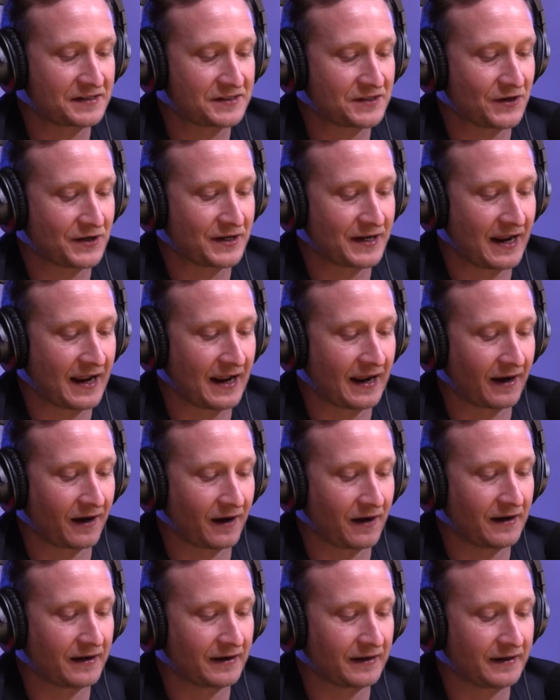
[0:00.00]
So yeah,
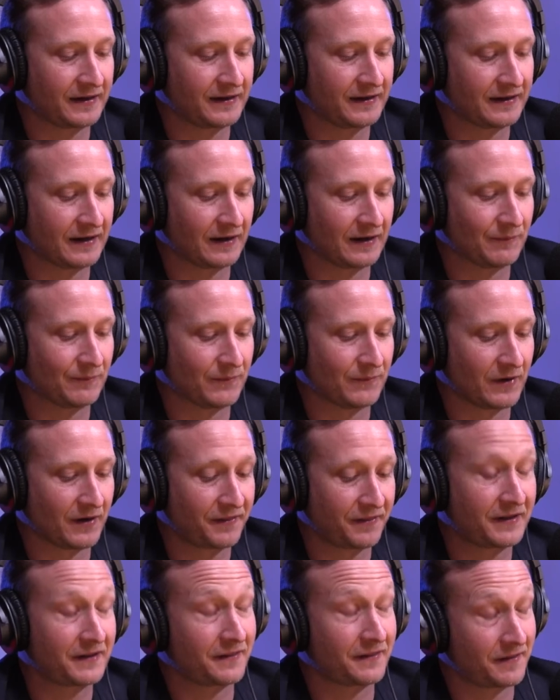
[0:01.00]
I um, I
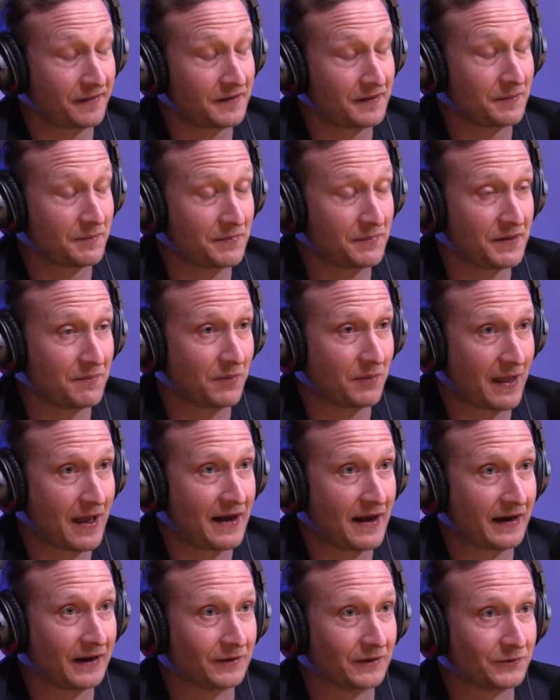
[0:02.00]
think that the the
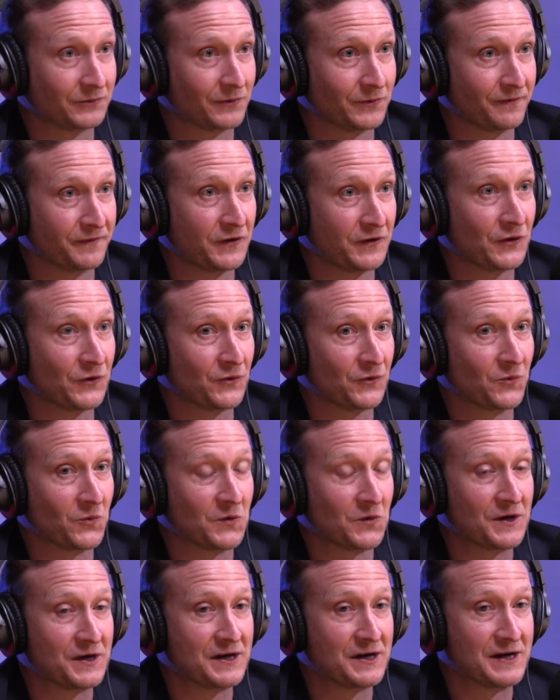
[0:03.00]
planning review
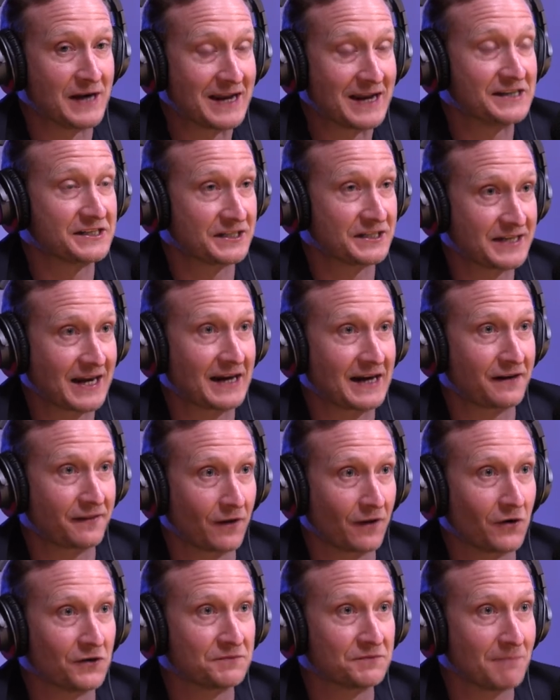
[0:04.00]
would need to take
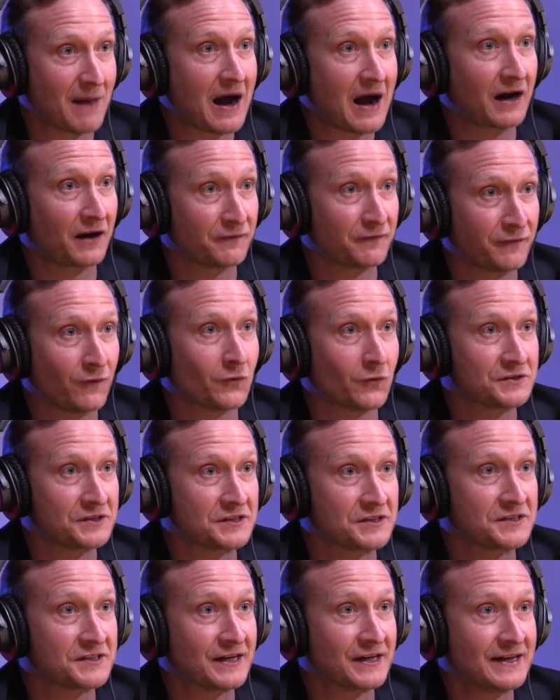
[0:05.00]
those market
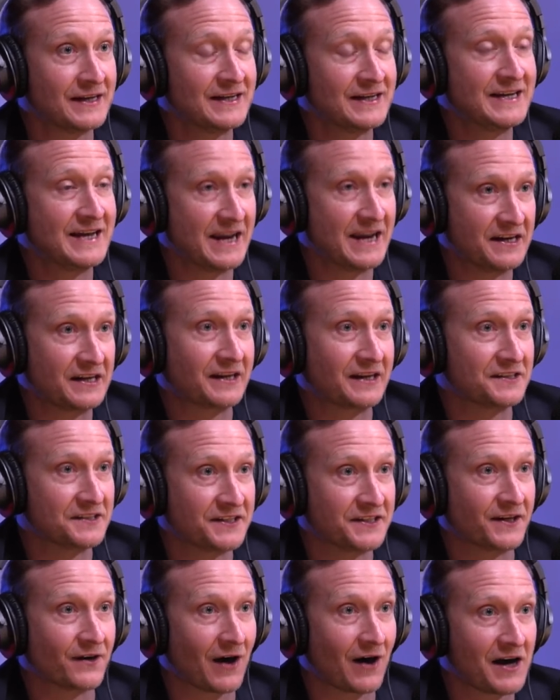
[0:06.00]
forces into
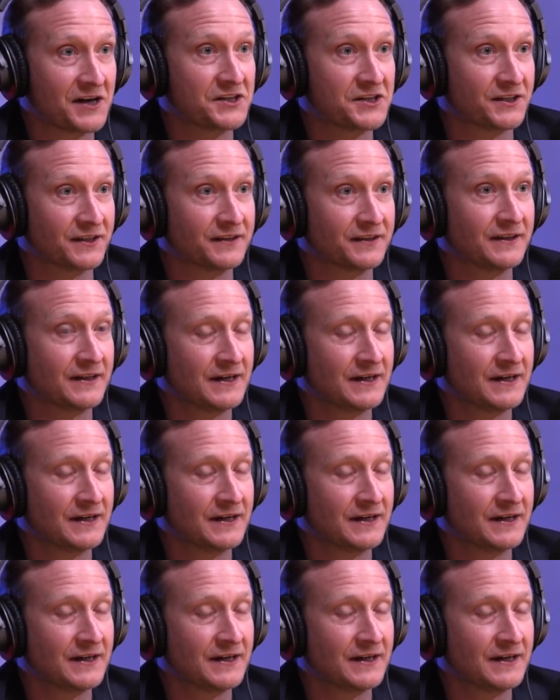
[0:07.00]
consideration,